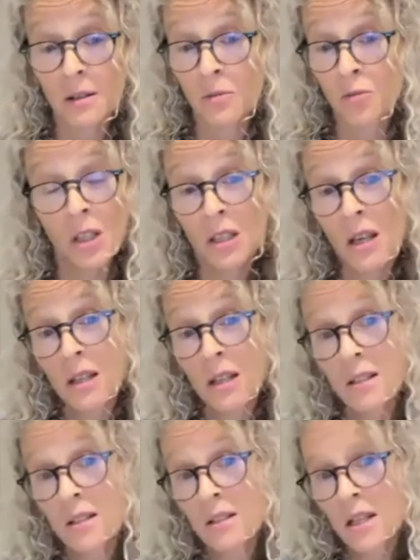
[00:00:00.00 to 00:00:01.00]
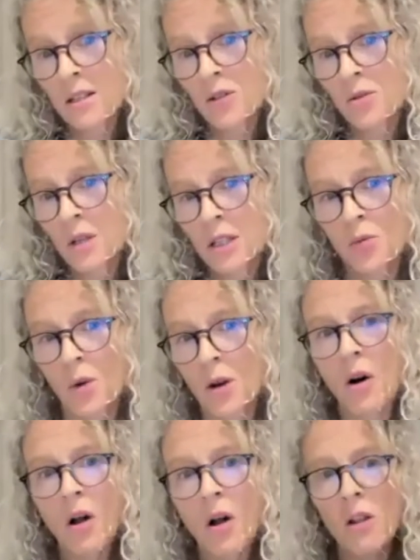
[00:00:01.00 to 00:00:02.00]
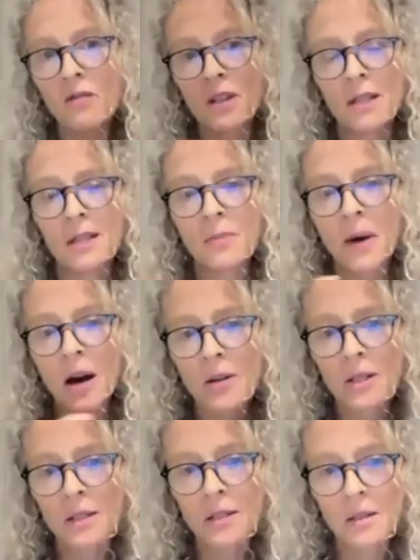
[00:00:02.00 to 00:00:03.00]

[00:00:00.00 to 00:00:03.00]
Really, that's what all of this is about, is